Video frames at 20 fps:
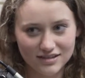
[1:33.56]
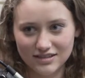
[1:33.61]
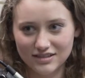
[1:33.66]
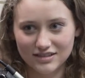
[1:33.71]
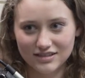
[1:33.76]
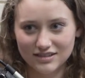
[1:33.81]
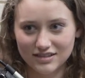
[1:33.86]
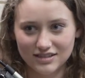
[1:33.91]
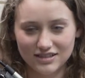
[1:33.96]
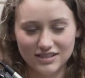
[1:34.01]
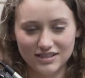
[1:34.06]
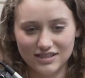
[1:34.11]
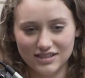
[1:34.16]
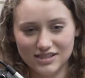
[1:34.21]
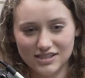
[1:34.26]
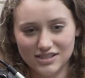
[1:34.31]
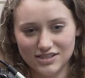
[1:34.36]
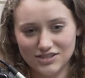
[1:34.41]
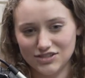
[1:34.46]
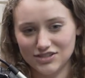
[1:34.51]
piece of cake.
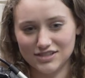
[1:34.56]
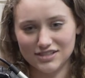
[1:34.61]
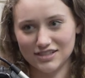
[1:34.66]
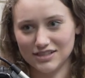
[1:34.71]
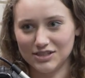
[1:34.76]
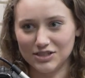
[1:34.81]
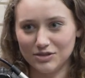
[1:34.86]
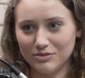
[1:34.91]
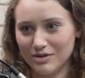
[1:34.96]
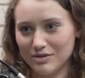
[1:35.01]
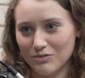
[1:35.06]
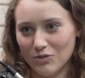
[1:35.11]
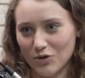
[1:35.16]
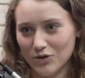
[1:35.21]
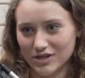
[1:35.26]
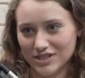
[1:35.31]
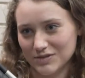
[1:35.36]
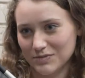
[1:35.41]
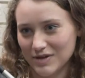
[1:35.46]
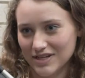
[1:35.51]
Just a little bit more
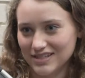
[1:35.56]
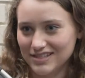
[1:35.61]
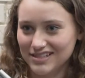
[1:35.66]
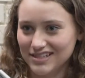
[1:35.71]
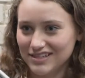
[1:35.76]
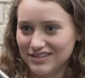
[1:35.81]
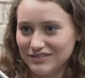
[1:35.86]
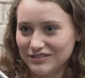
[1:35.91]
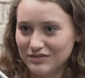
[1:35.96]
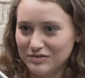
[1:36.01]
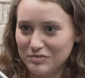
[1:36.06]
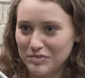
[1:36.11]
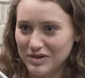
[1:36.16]
expensive.